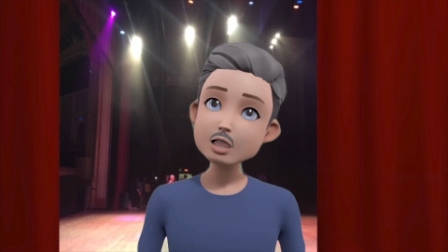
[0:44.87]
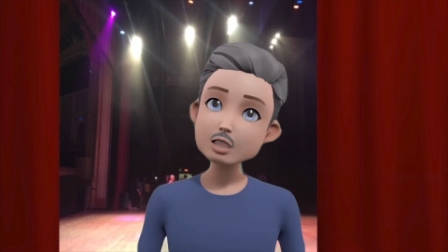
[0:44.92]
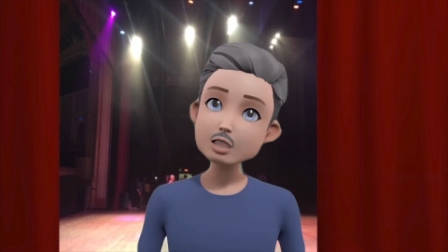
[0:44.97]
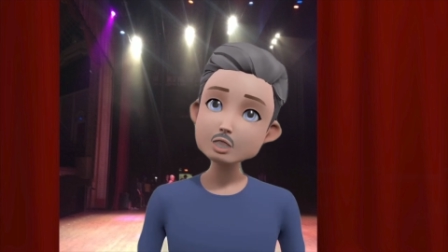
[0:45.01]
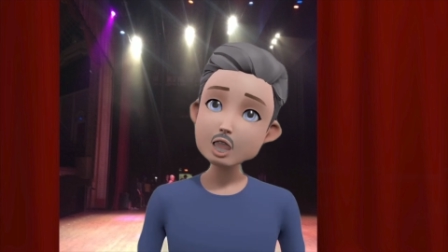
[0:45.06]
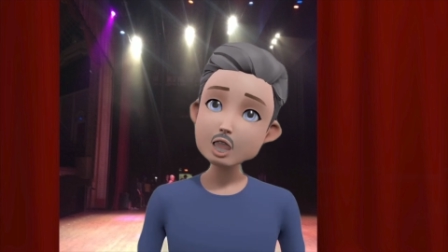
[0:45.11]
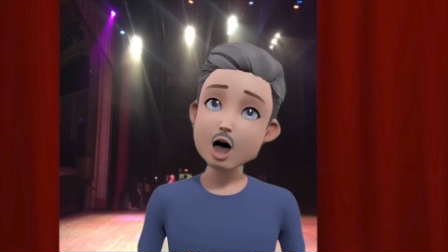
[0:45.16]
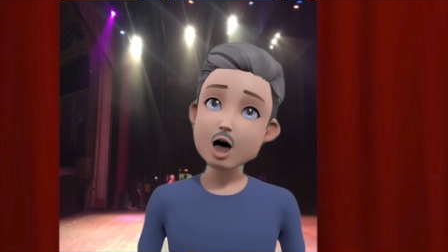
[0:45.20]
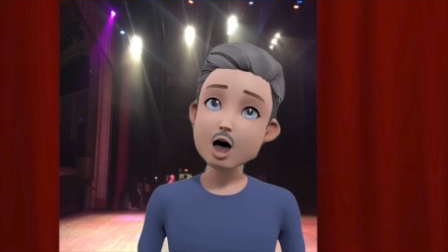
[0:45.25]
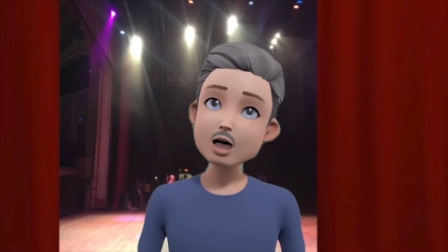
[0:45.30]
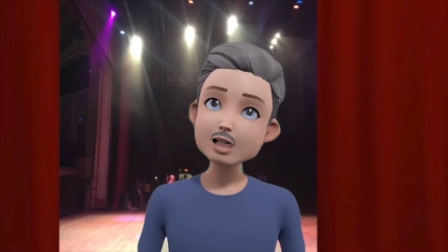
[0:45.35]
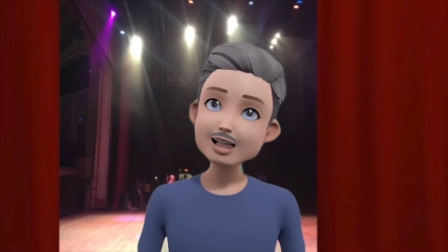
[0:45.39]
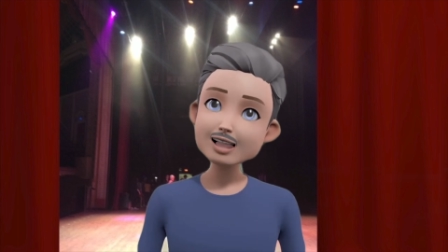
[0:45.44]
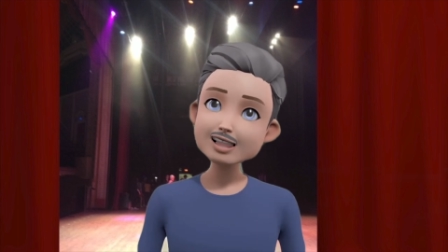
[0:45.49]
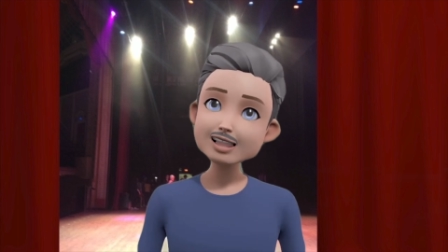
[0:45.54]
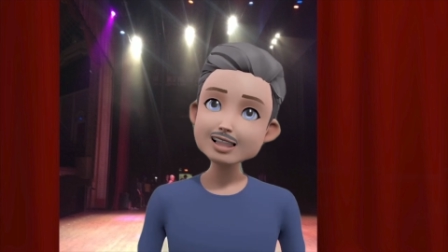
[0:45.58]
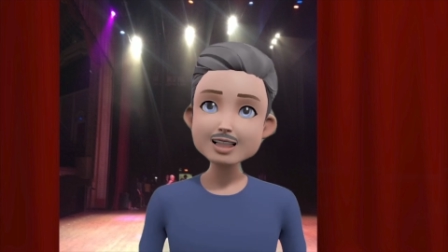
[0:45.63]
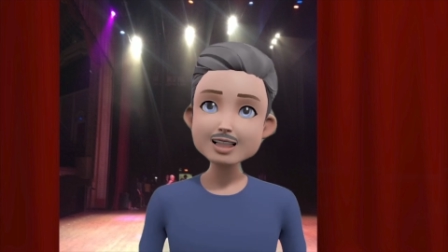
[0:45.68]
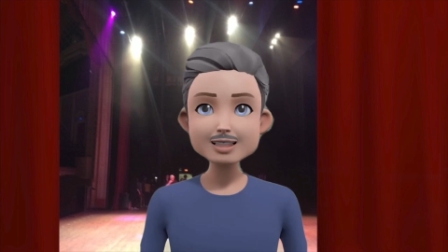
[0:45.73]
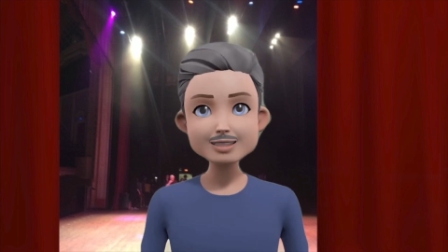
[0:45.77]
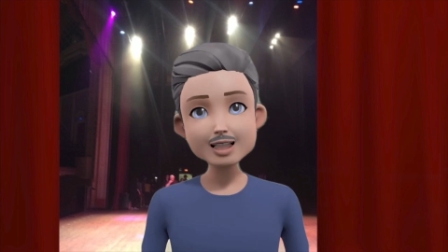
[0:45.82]
Charlotte
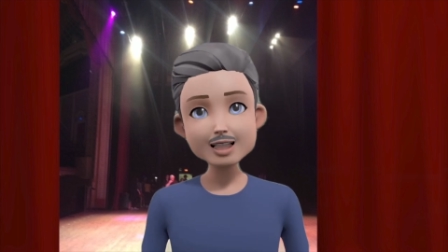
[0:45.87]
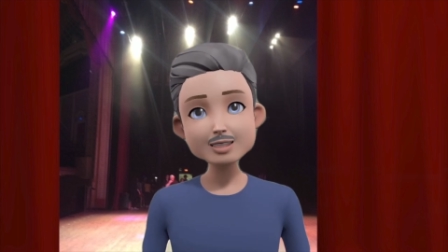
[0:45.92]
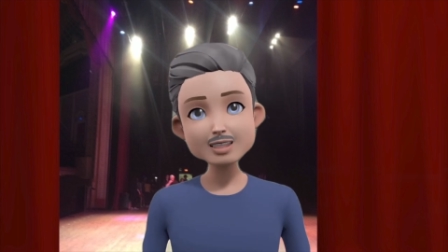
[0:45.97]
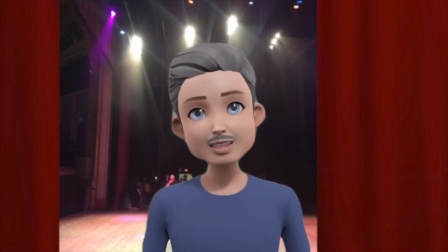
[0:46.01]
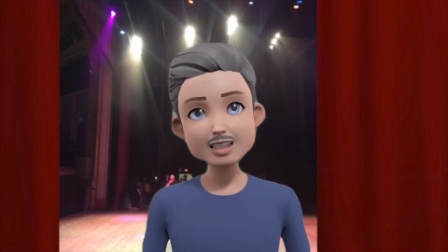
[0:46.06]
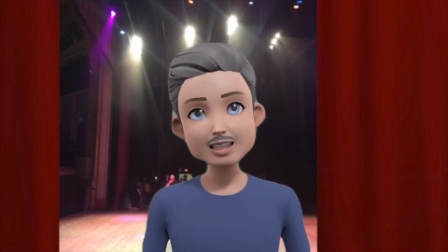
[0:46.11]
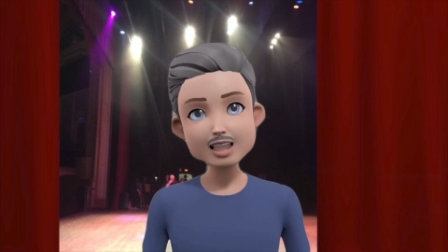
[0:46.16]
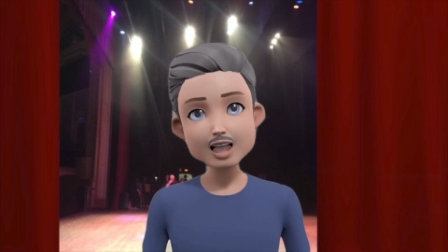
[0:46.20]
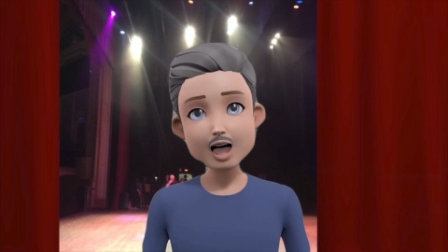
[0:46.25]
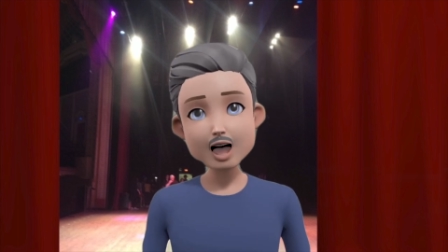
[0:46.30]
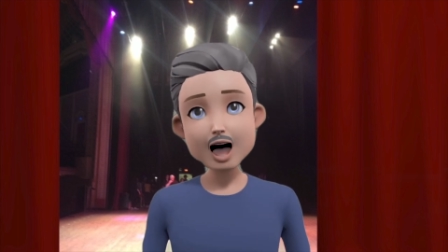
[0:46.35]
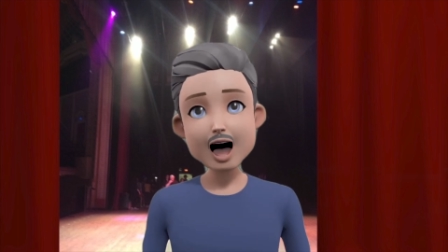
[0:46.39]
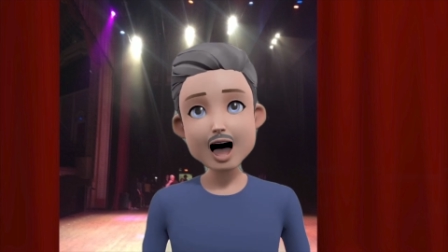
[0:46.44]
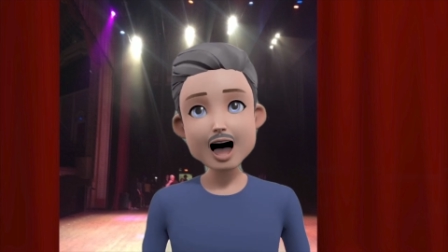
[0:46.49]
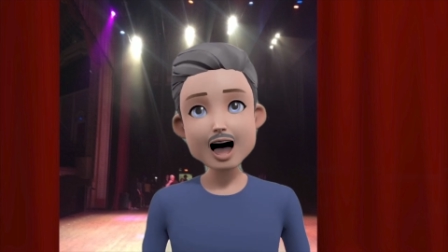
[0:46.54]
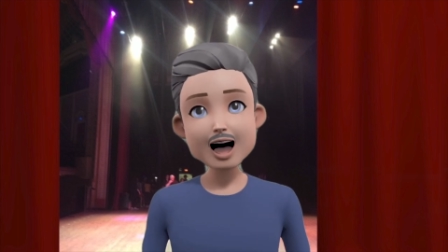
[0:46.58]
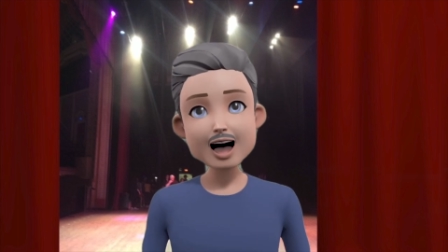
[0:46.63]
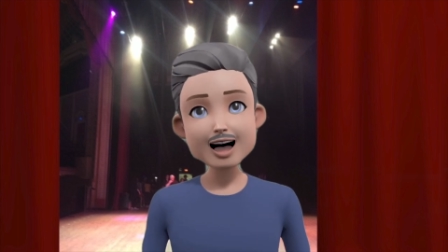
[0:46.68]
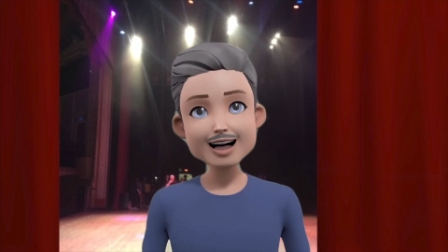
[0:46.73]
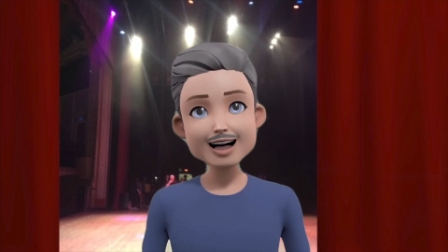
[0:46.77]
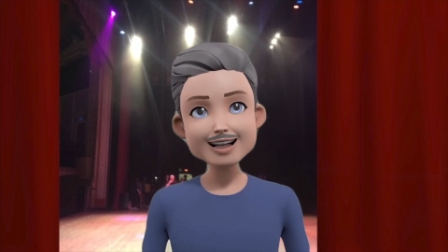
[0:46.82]

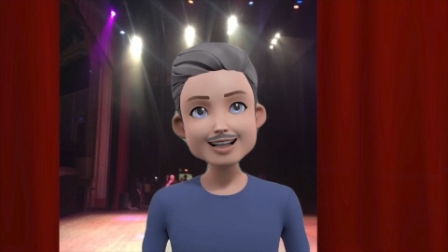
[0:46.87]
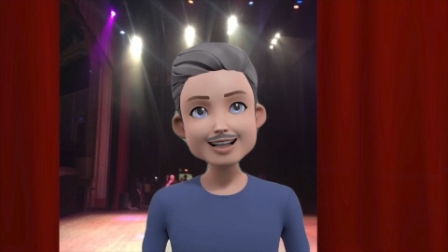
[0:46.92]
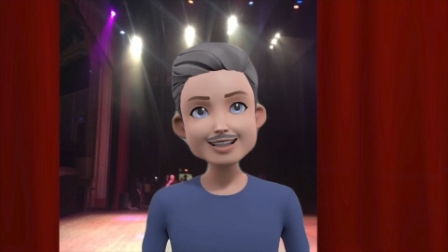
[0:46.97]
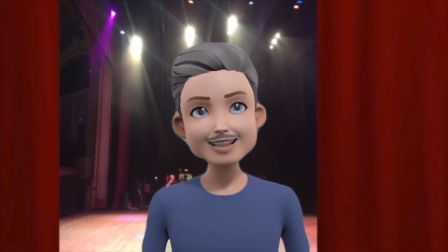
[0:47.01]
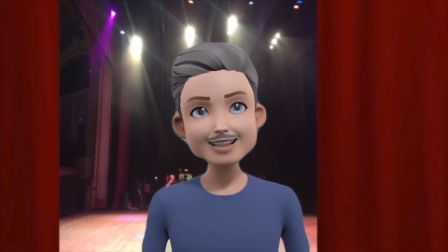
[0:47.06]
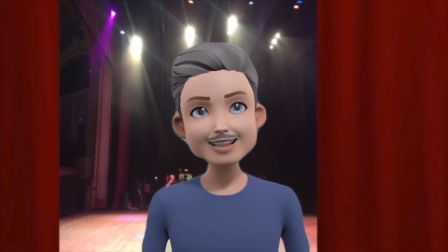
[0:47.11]
Clementine.